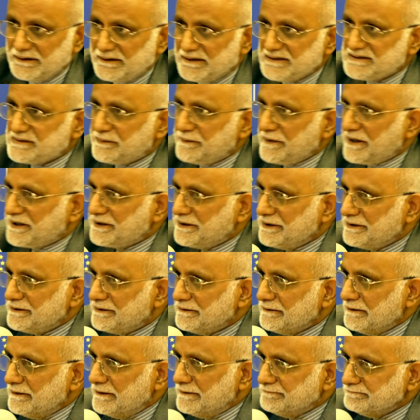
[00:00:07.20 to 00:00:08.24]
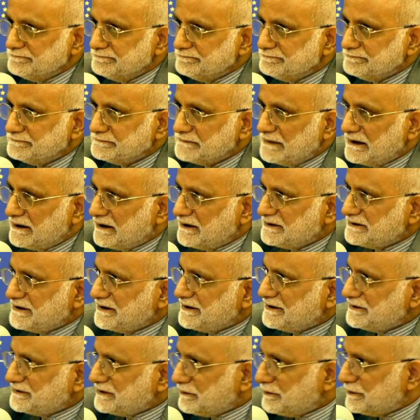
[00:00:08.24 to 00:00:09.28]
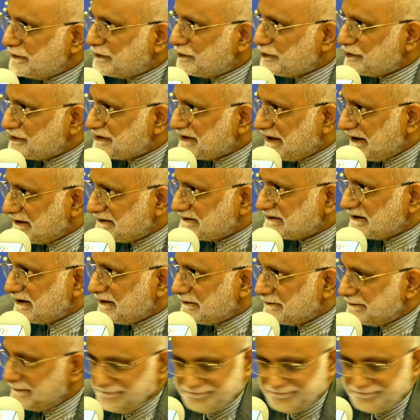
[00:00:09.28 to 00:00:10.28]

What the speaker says: respected Raja Najawat Hussain Sahab,